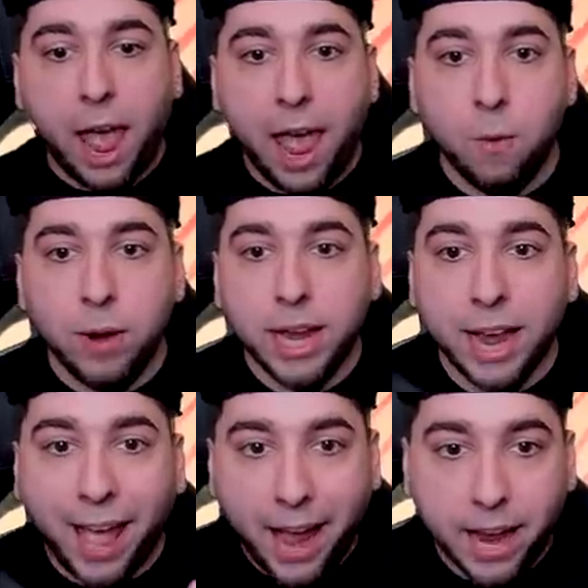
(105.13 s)
And we
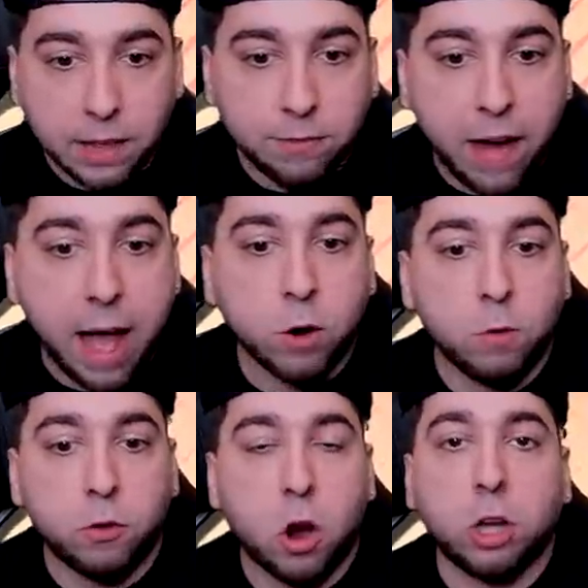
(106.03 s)
get an 85
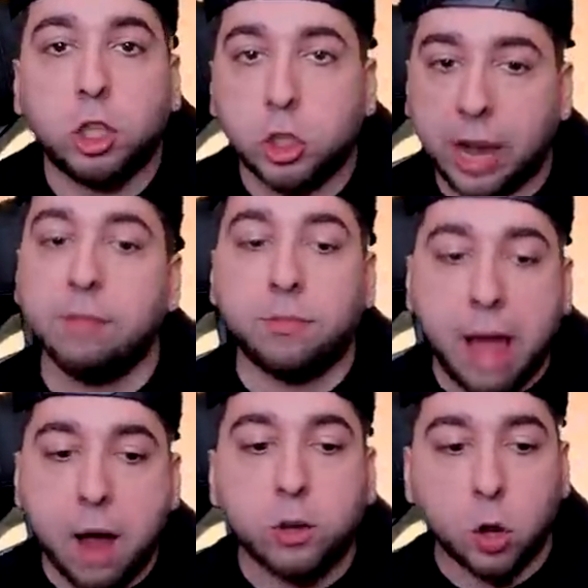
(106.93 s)
overall Trey
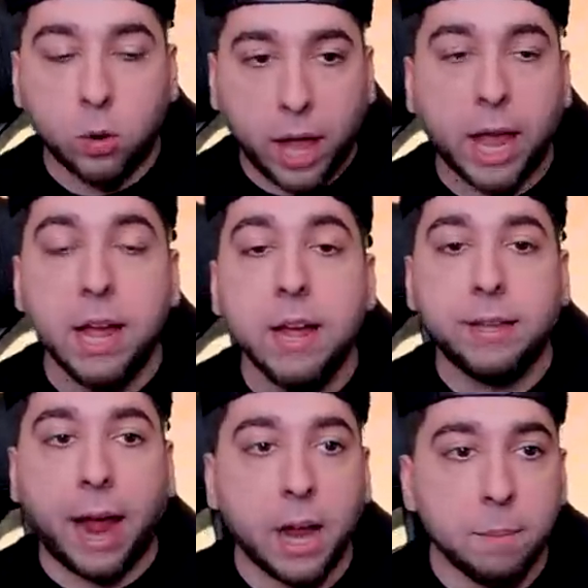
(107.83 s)
Flowers. Okay,
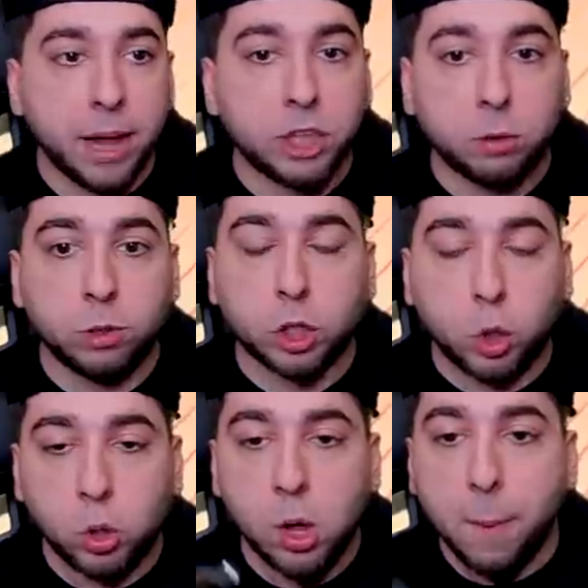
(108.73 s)
the animation was
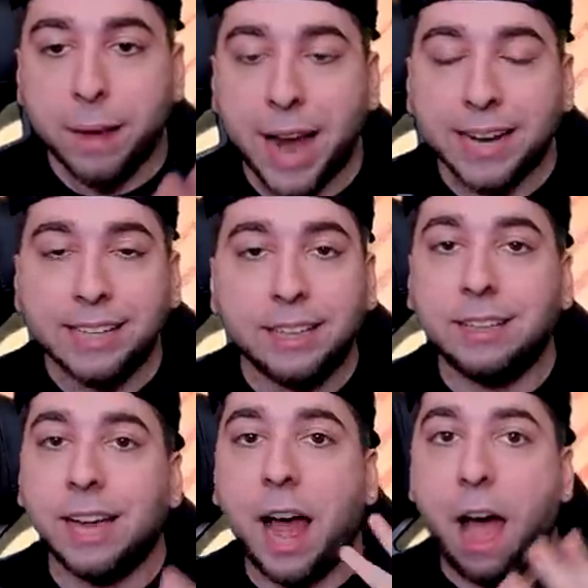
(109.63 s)
cool, but I need to
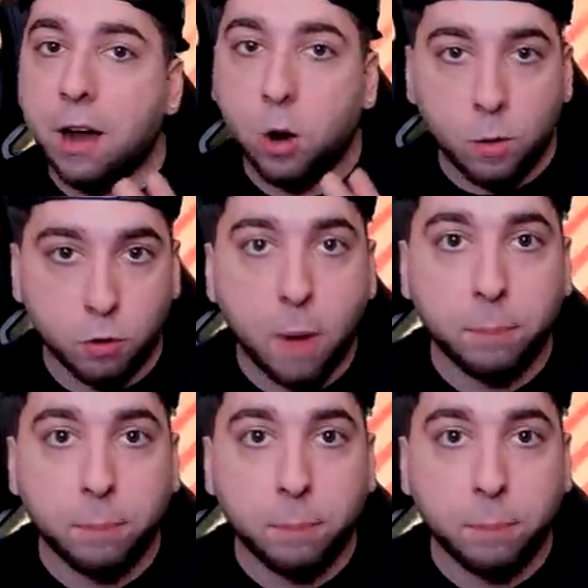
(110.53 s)
see a higher overall